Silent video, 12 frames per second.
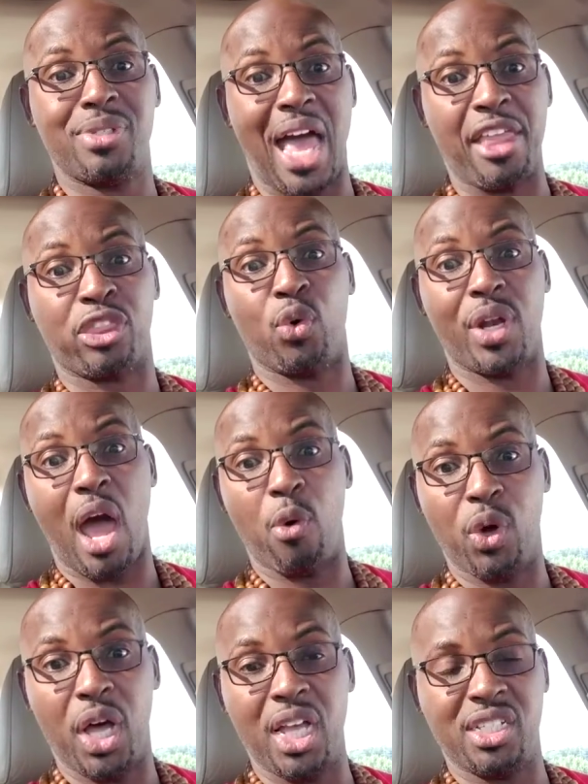I thought I
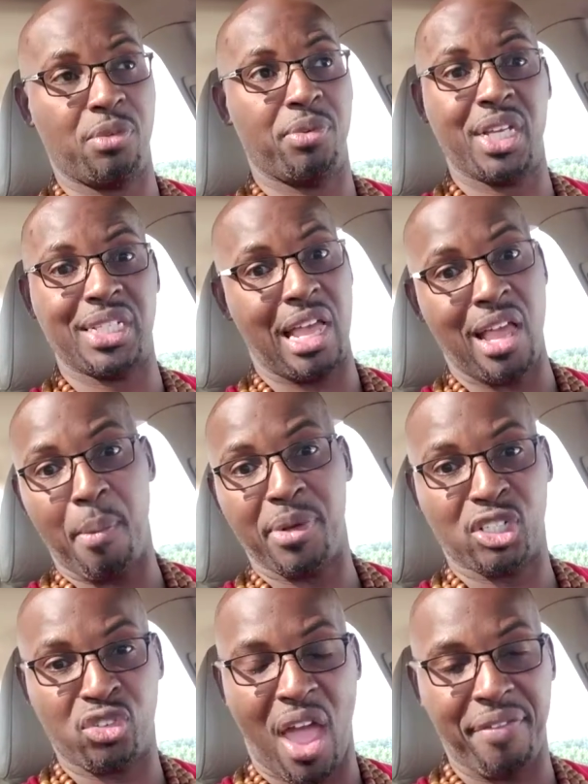was, just because of how
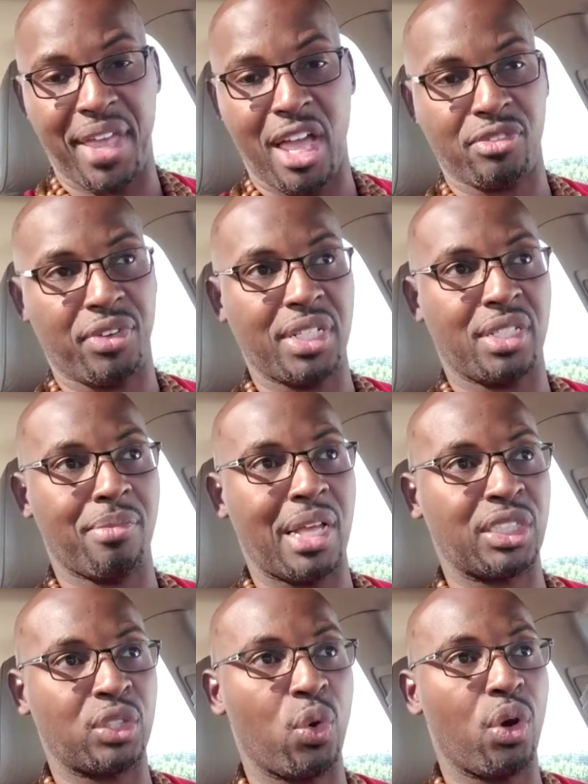much traffic I was running to my
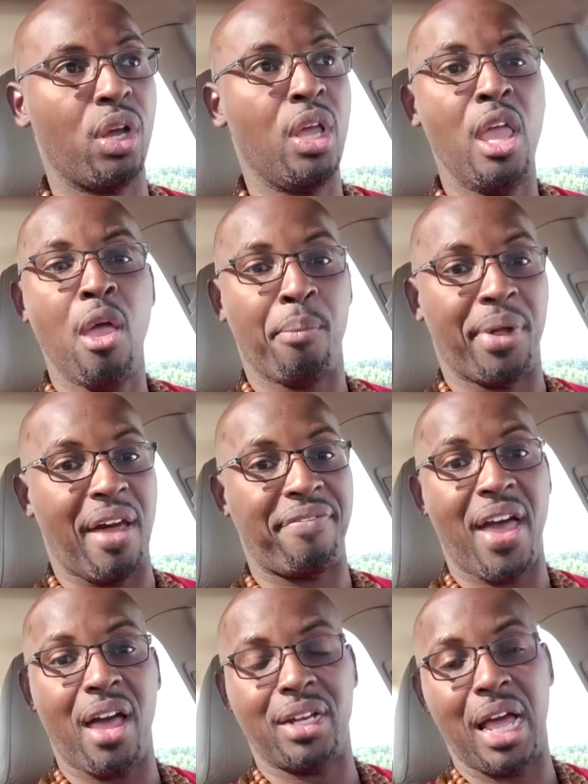store, but I
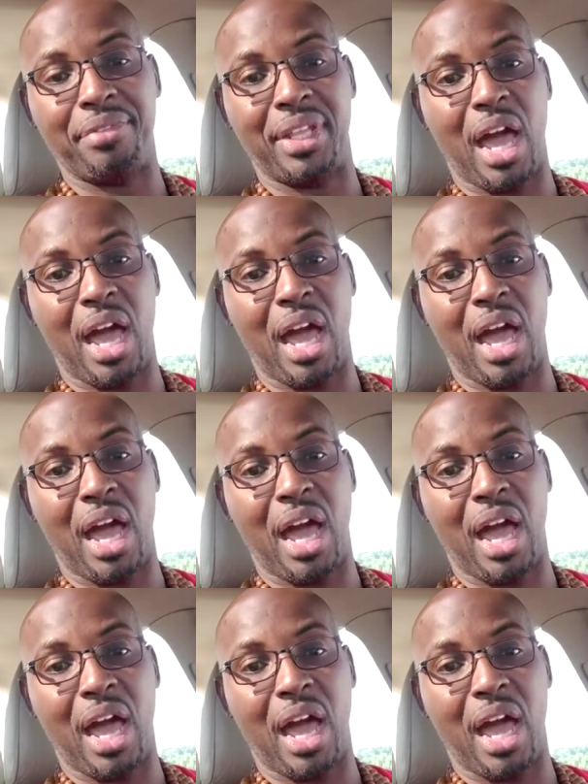found out that